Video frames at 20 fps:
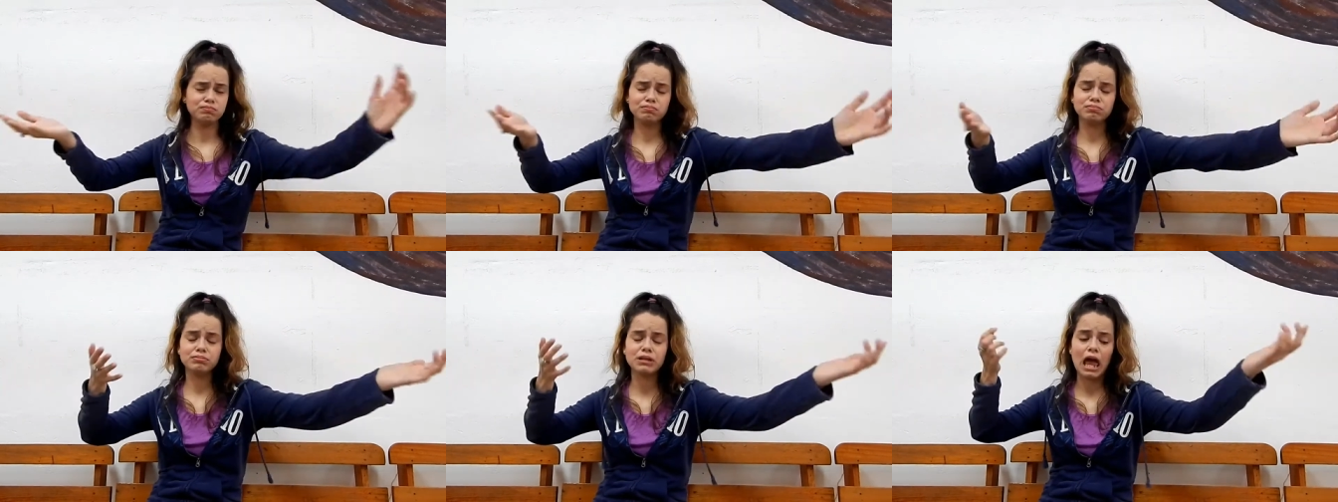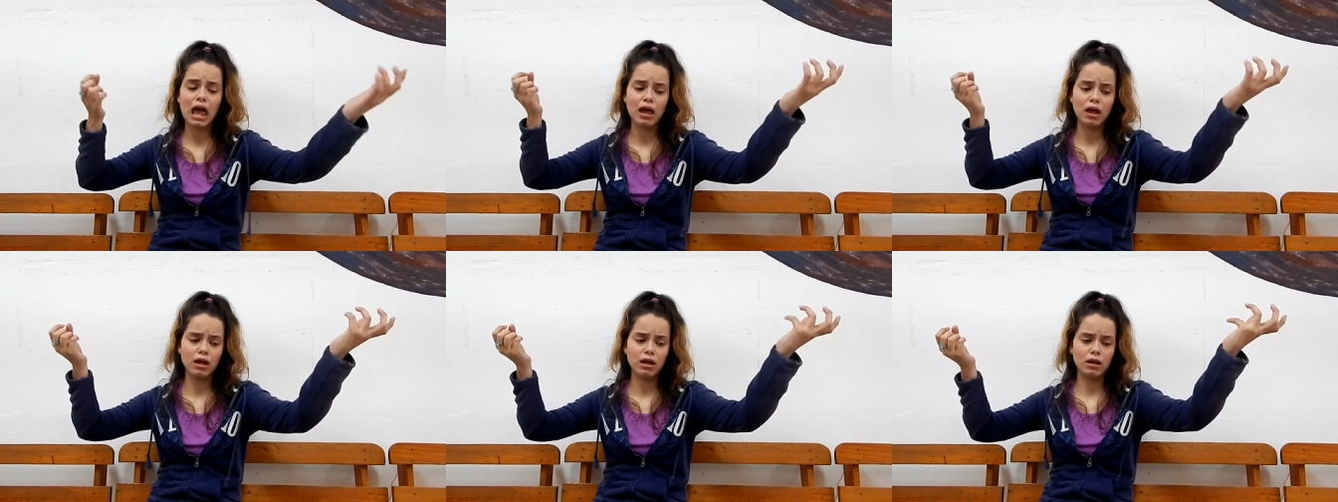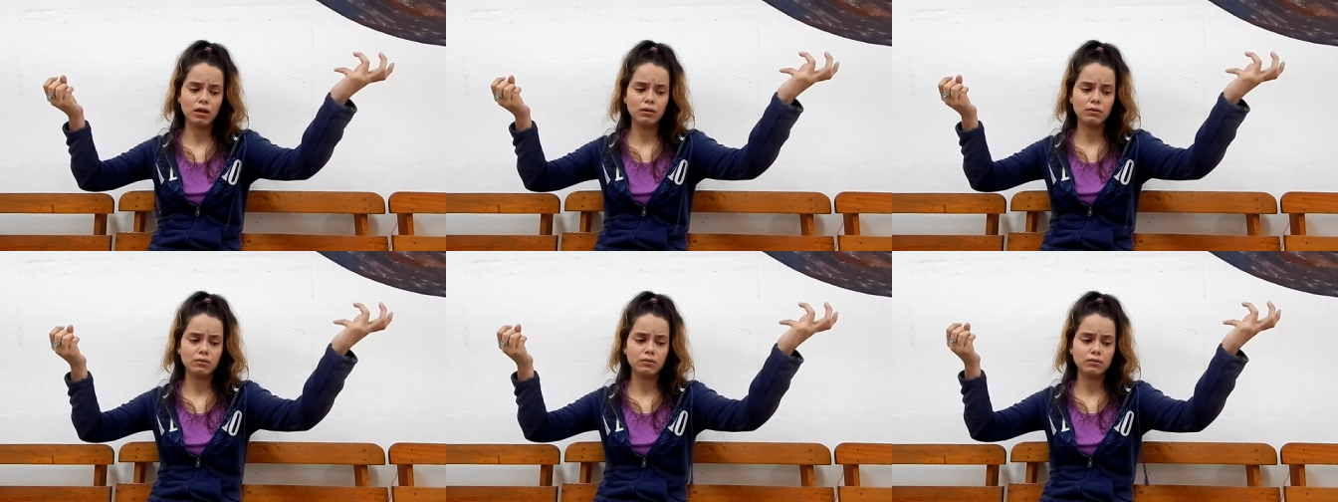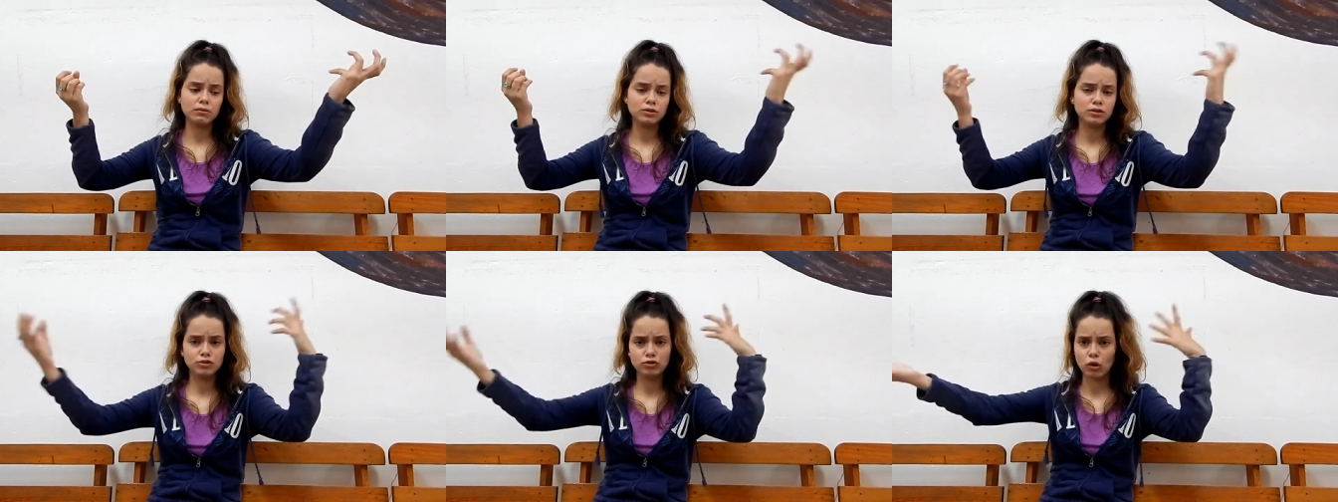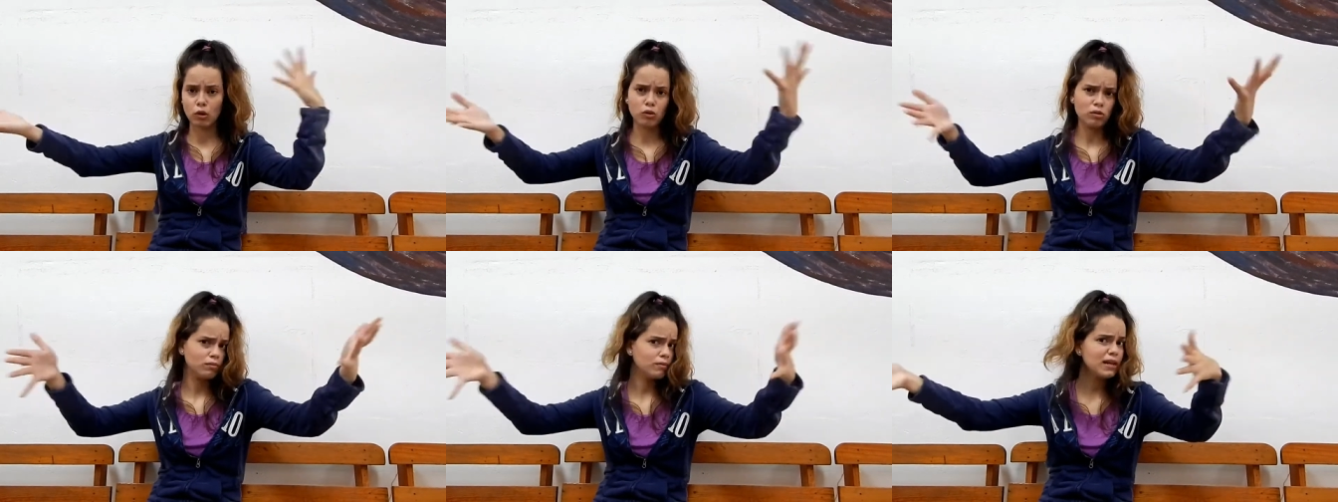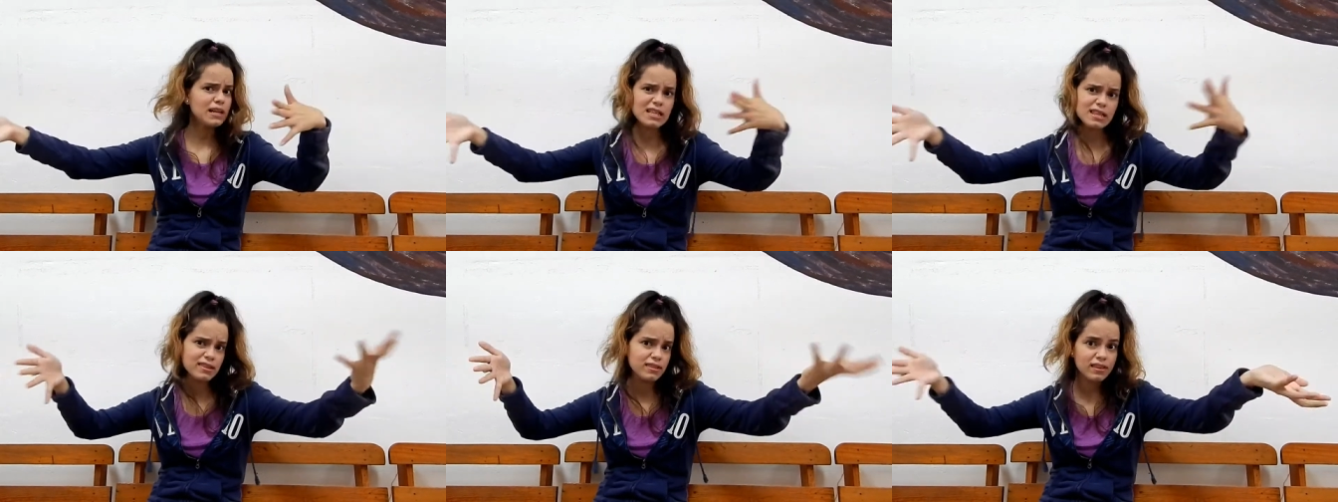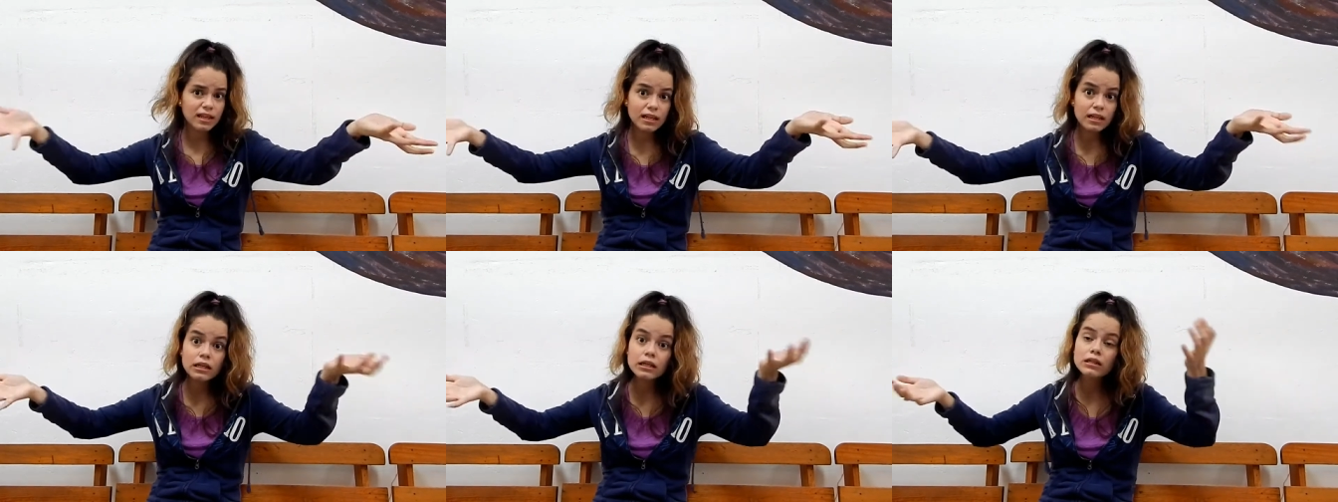a eh, soulmate
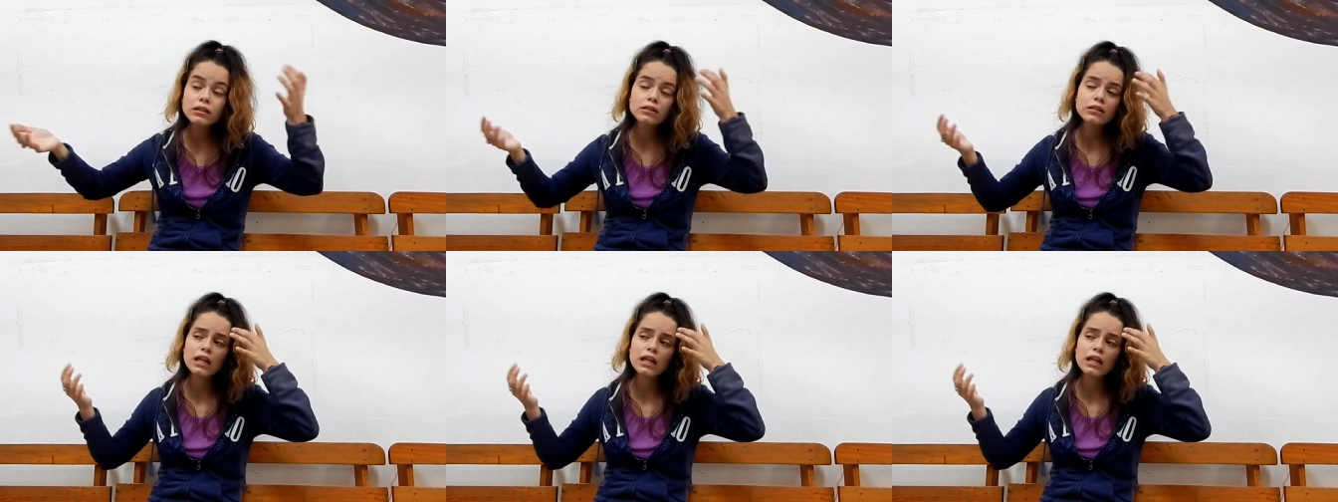thing.